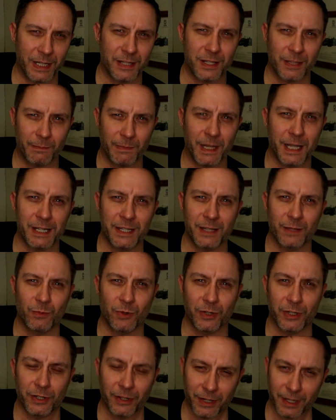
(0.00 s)
it's
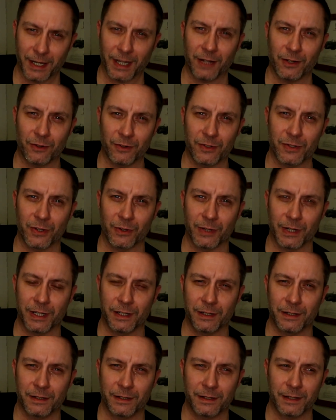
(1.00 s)
amazing what you can add on to
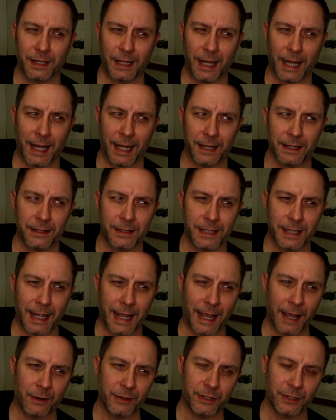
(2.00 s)
it and
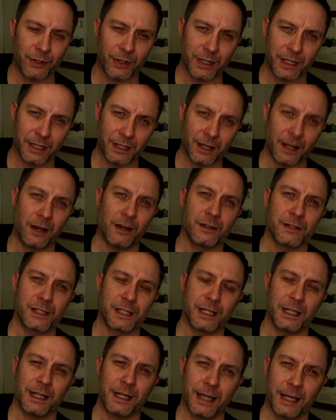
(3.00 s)
how you can
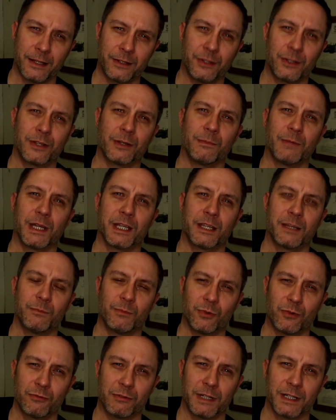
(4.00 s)
enhance it and how you can make
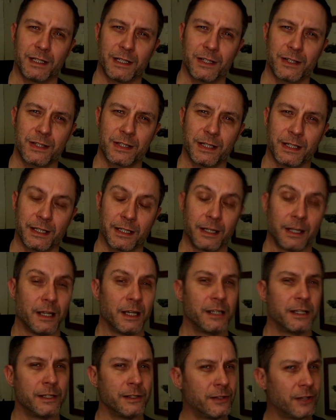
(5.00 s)
it more realistic.
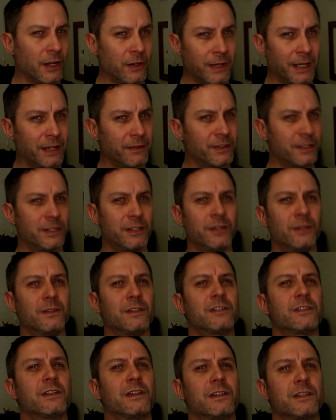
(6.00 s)
You don't have to
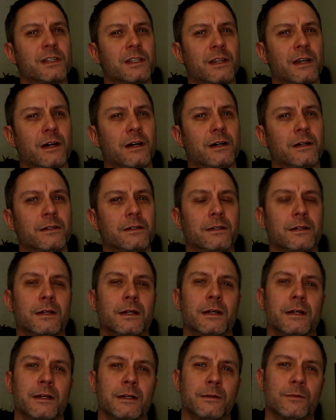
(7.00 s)
do this at the start.
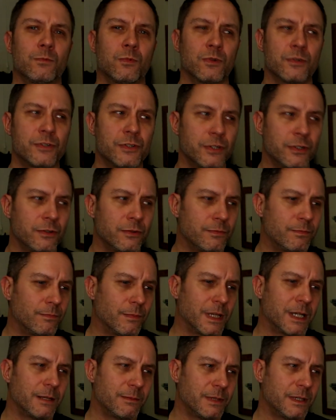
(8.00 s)
Once you
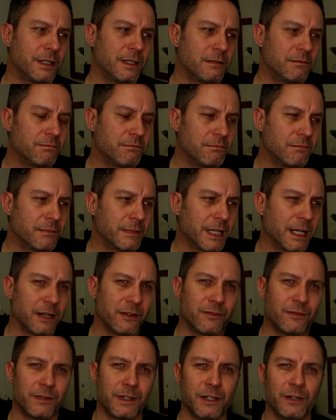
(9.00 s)
maybe
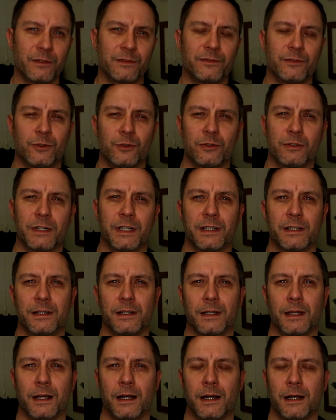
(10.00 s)
get a feel for it,